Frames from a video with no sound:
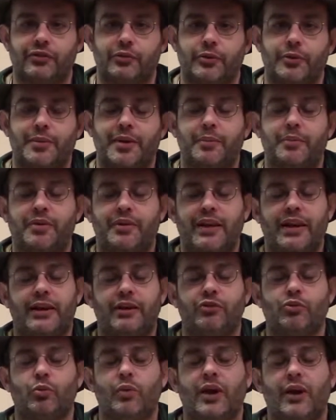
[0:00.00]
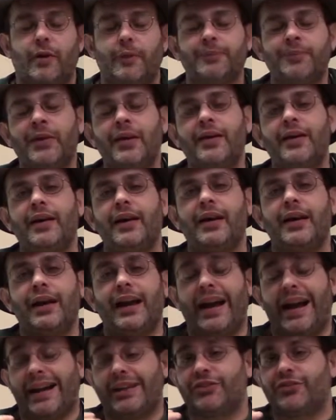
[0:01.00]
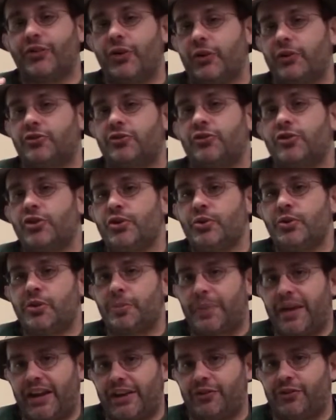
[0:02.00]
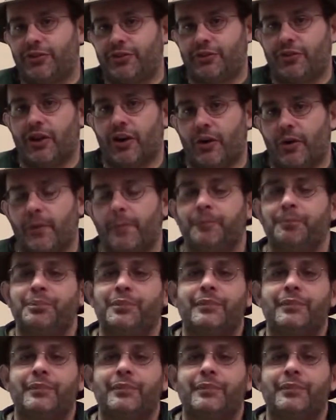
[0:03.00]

So remember that as well. As far as toothpastes go,